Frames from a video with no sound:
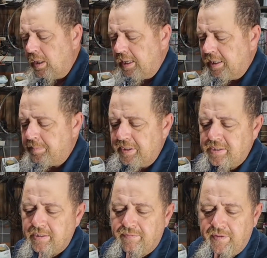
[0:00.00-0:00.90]
and the
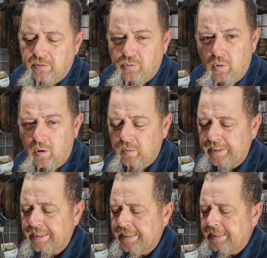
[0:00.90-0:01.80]
piston feels
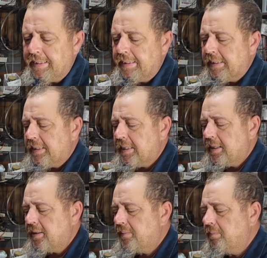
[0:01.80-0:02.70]
quality.
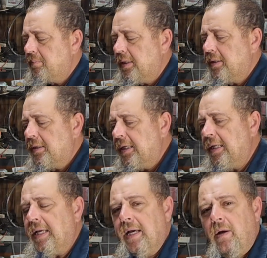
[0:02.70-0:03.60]
But
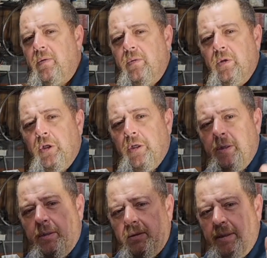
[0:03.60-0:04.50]
anyhow,
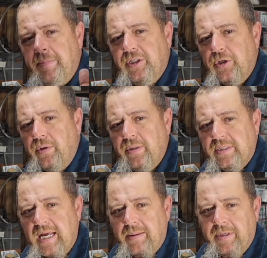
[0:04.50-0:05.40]
let me show you the
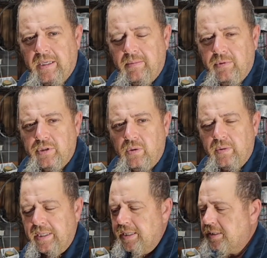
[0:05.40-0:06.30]
timing numbers
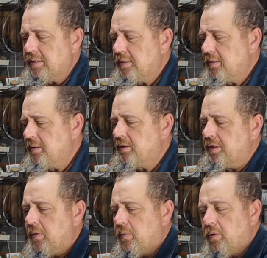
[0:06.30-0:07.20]
on this
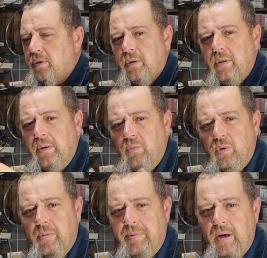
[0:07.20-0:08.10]
cylinder, and
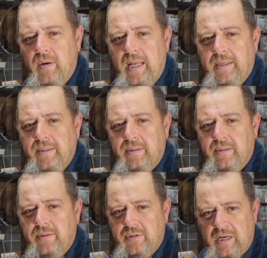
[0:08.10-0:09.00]
we'll compare that to
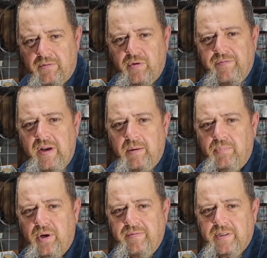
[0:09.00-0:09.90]
the stuff we've done
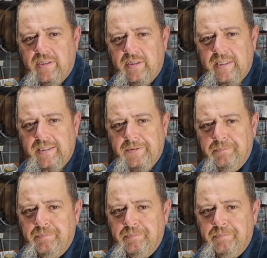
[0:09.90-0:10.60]
previous to this.